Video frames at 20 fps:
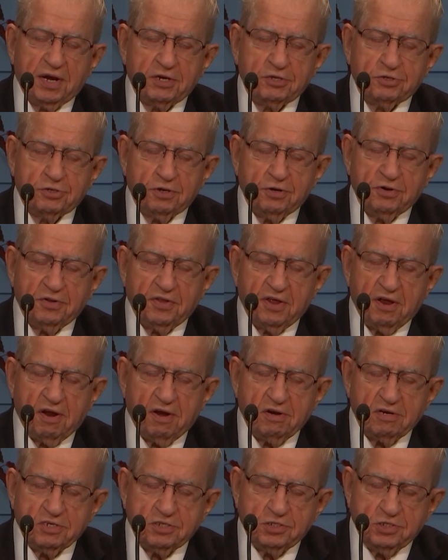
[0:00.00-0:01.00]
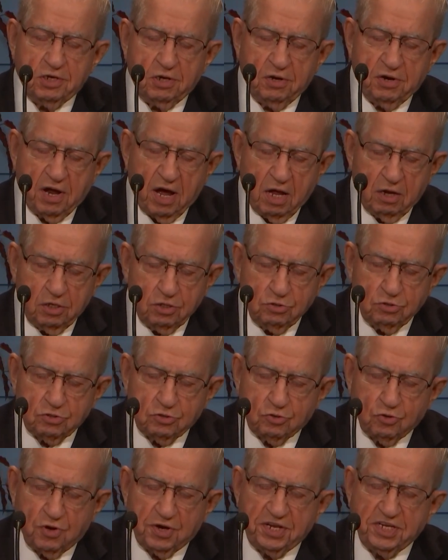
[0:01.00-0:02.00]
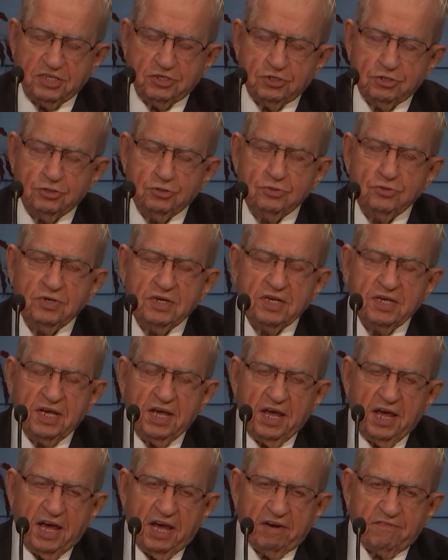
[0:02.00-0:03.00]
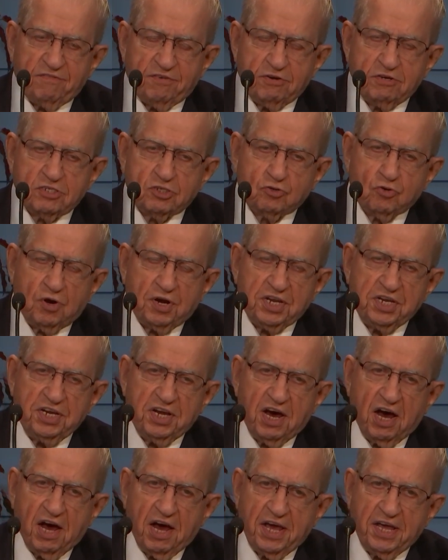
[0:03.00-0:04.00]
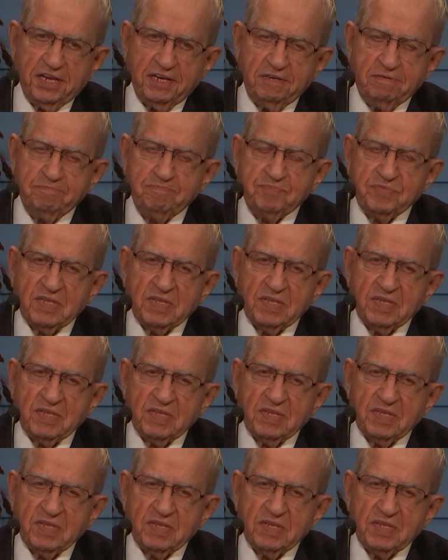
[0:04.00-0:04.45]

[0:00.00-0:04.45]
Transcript: to turn there. Luke 22 and verse 29.